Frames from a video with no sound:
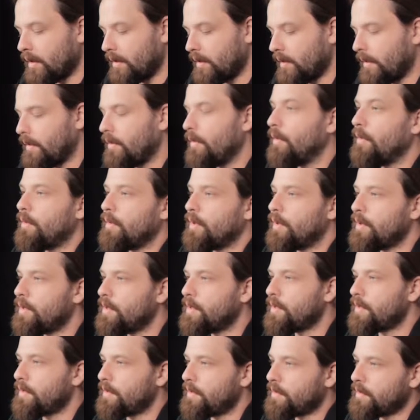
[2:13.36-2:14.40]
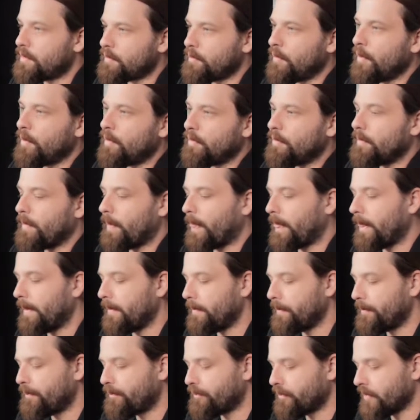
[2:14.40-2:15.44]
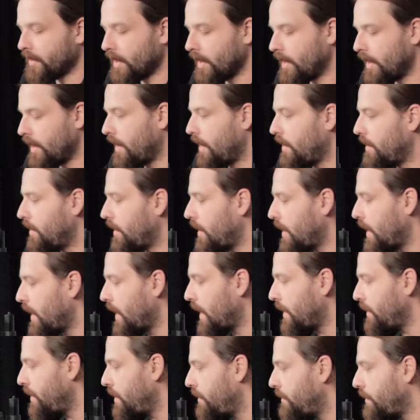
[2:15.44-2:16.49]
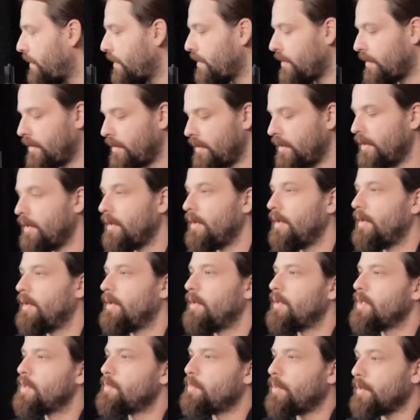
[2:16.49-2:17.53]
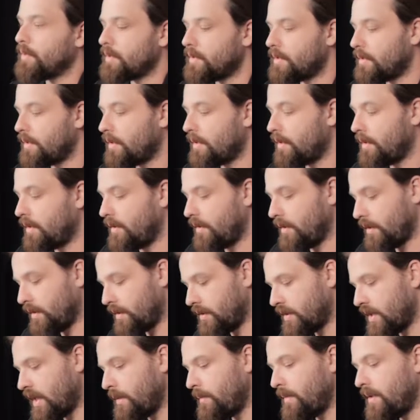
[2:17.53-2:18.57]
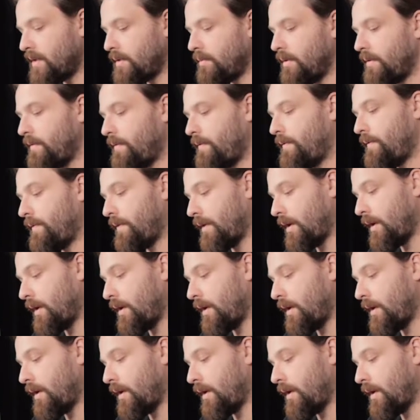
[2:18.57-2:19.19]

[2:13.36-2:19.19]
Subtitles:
conquer these small uneven spots. Same is with